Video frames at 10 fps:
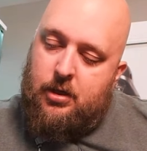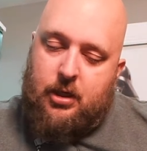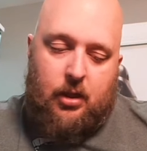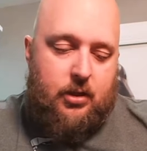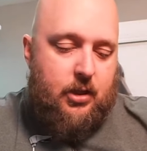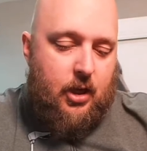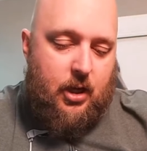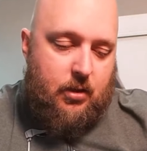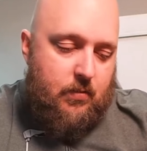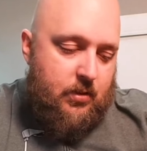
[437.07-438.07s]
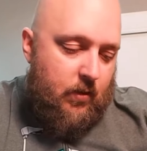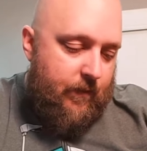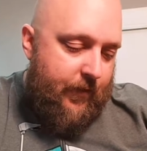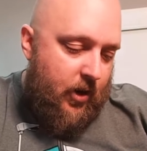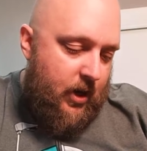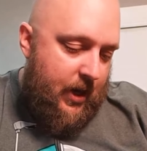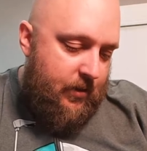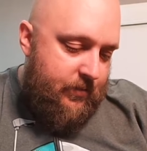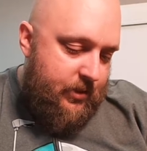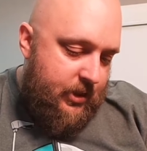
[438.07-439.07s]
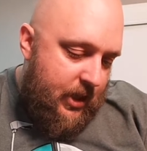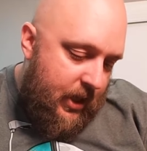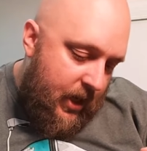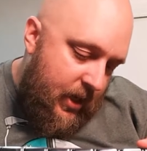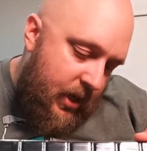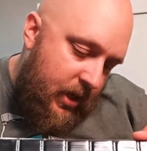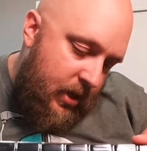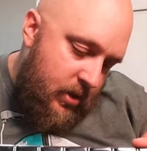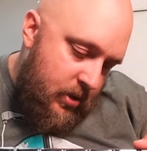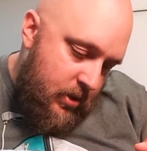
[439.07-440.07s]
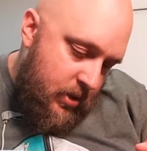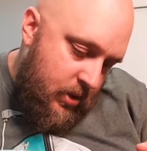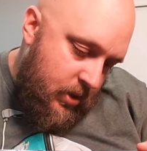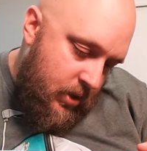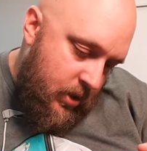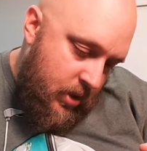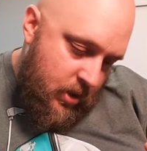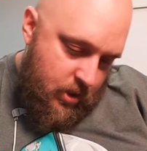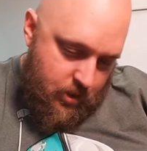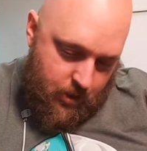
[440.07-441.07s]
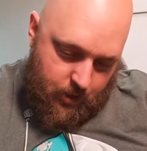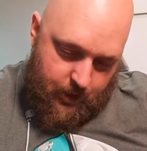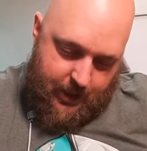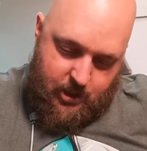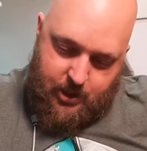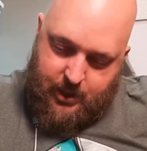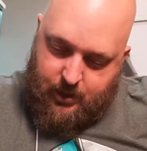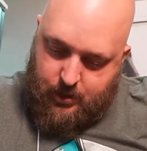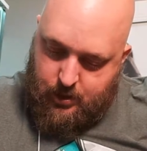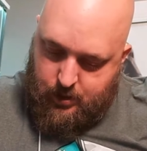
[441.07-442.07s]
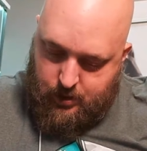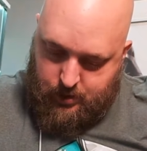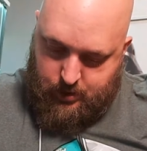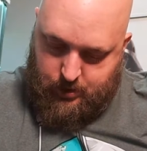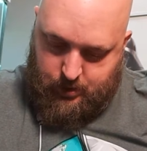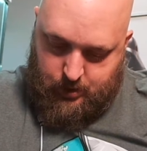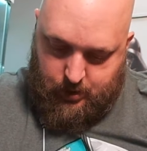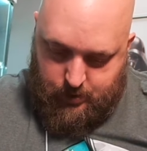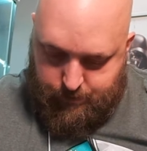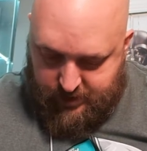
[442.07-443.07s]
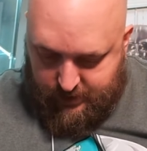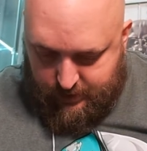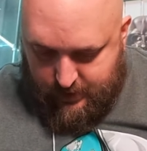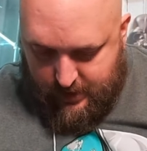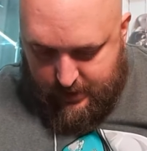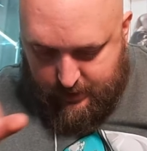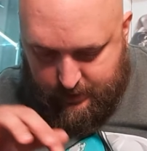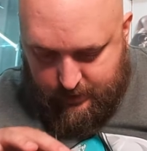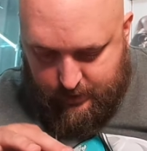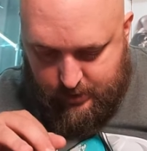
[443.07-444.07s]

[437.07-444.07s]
It looks good so far. I don't see any glaring mistakes.